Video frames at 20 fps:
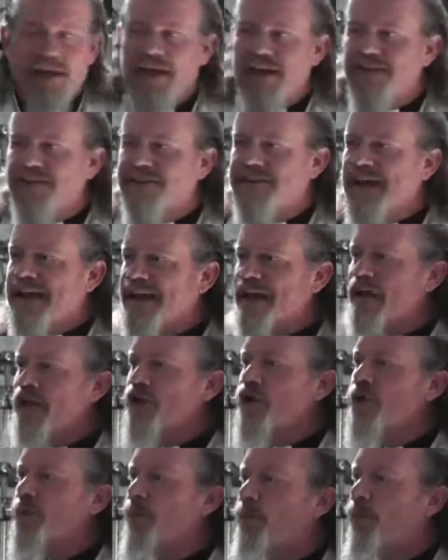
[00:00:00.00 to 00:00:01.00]
He's setting a
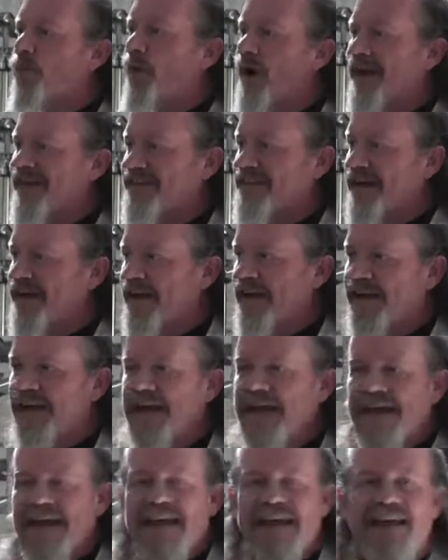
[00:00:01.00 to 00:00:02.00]
new
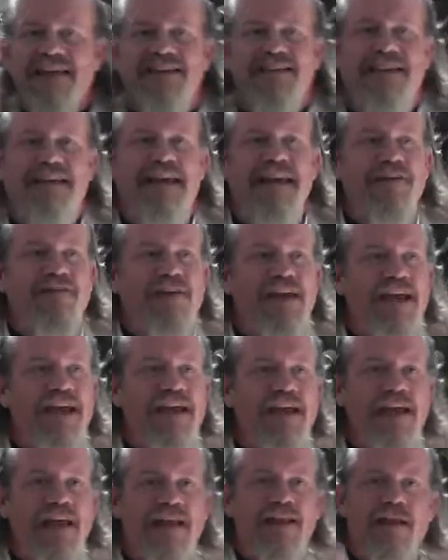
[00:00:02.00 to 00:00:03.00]
precedent. He's
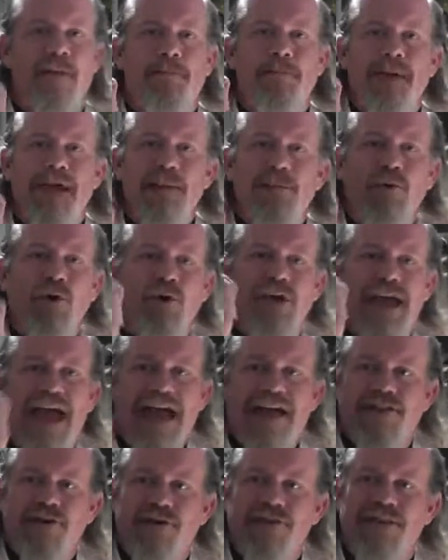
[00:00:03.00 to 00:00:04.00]
giving the people
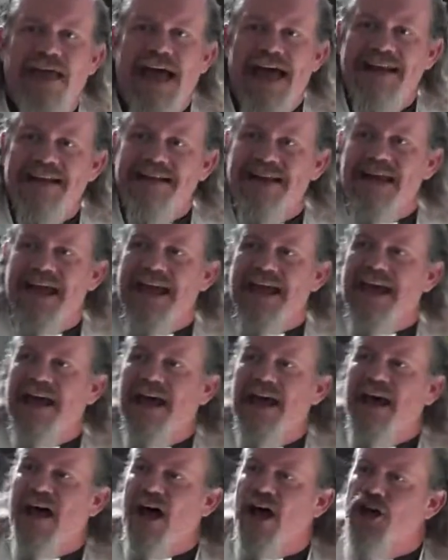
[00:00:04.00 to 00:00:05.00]
gathered that
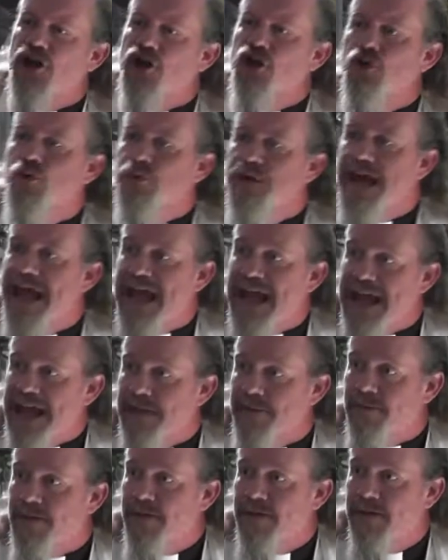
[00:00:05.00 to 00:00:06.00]
day a new
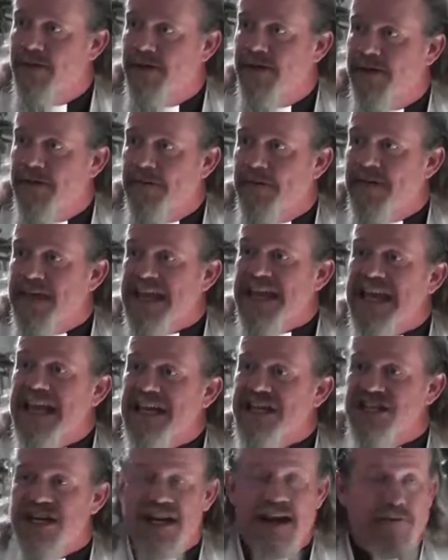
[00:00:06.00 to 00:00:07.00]
name
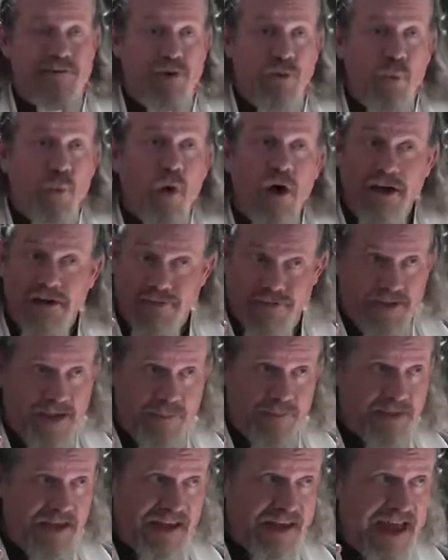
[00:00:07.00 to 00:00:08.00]
each and every one of
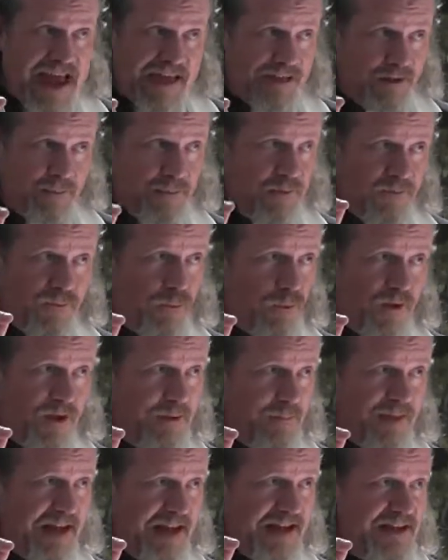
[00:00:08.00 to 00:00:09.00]
them that gathered before
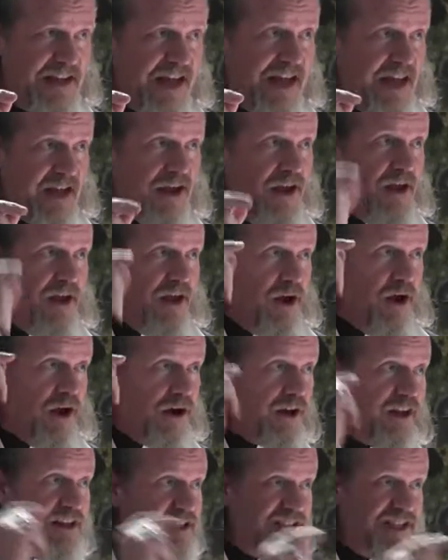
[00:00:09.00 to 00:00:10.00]
him that day
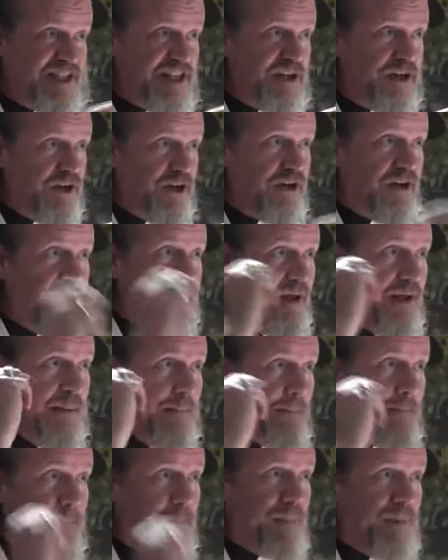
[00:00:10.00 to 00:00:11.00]
are considered
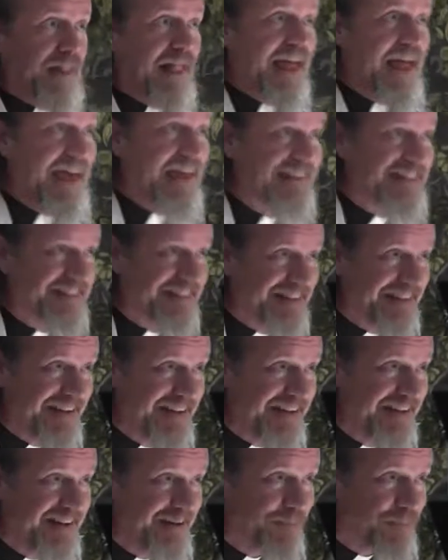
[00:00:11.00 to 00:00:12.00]
blessed.
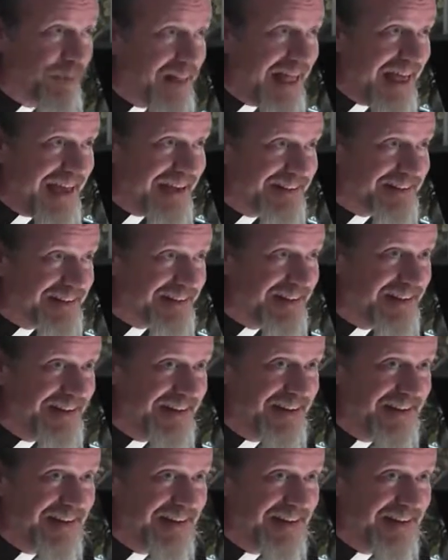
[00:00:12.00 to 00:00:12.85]
Blessed.